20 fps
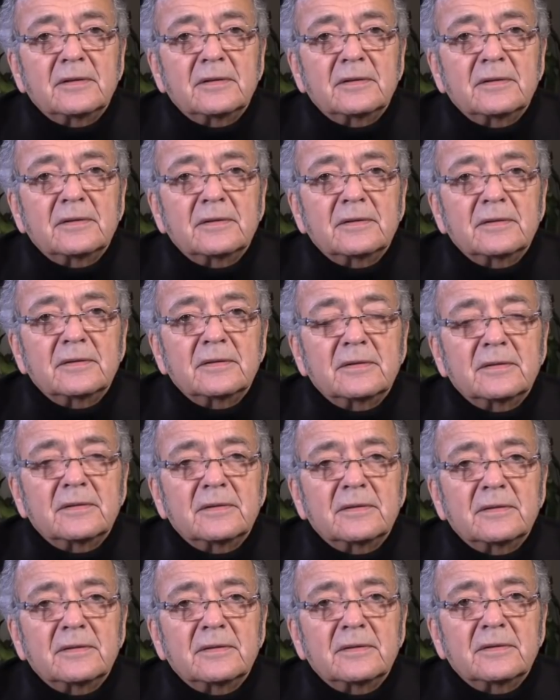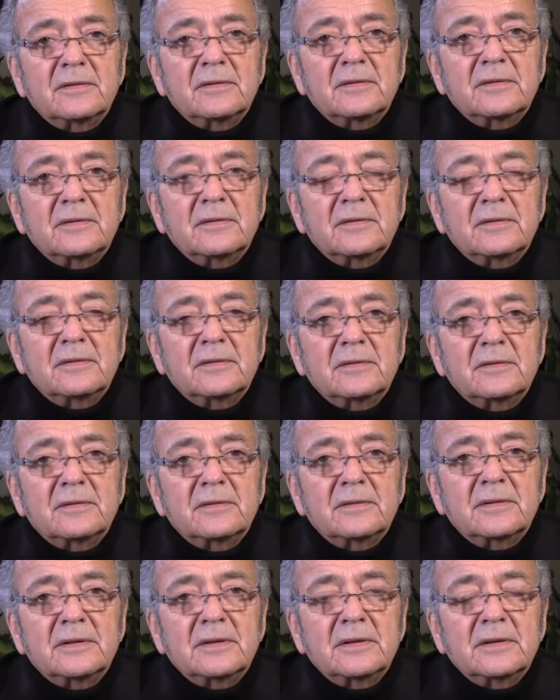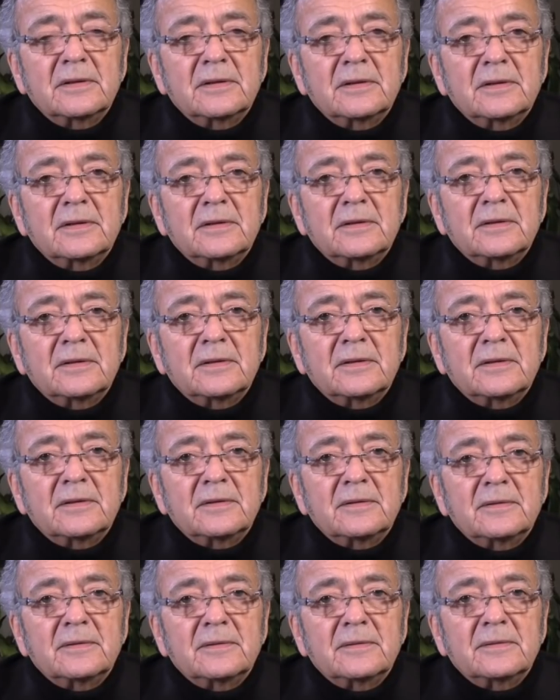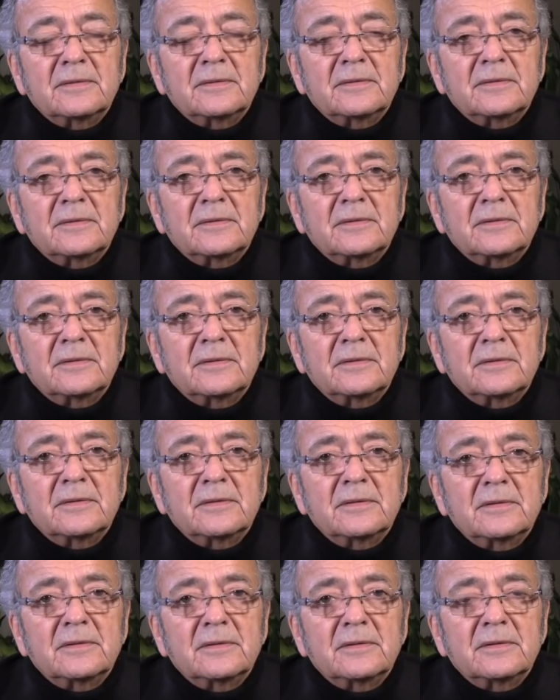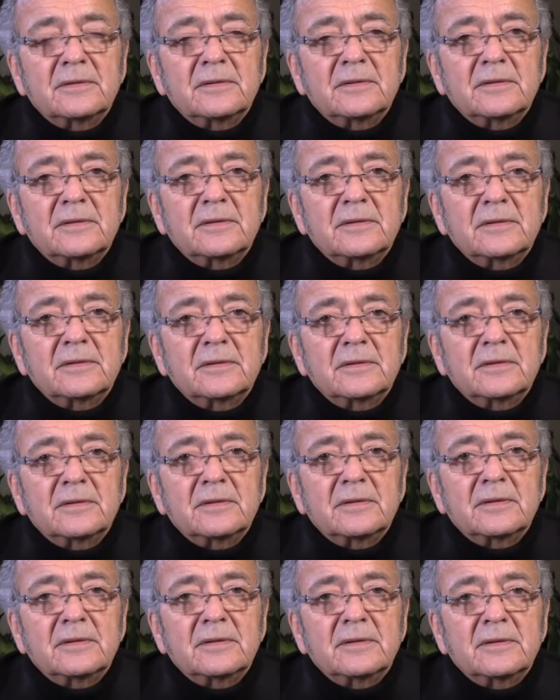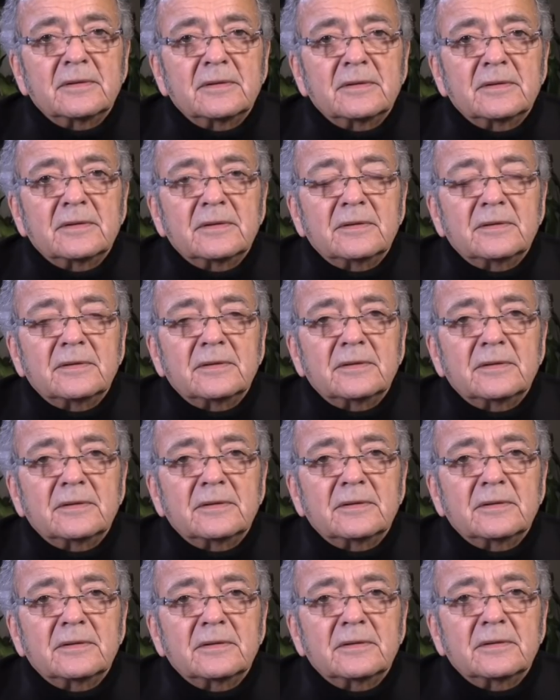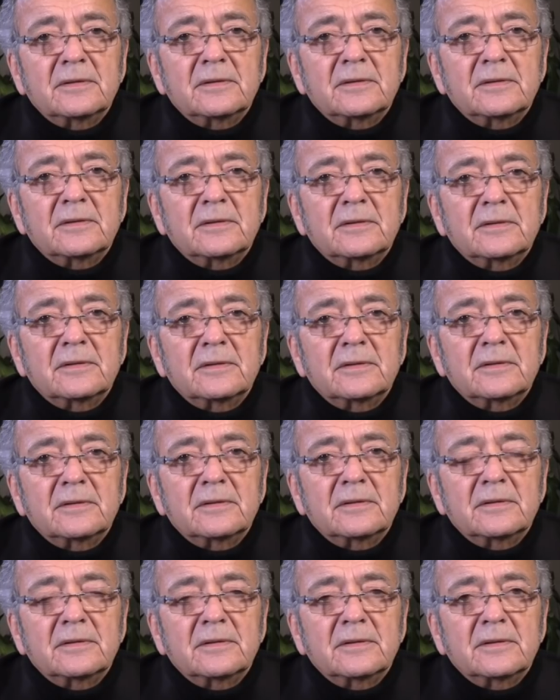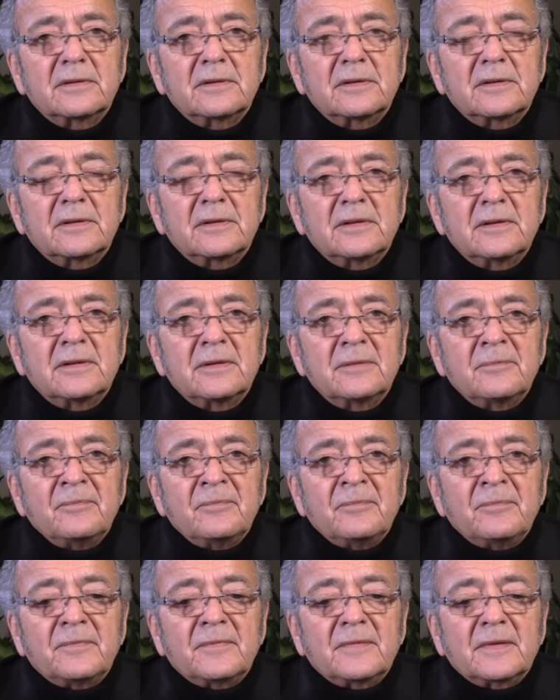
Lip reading: No words are spoken by the person on screen.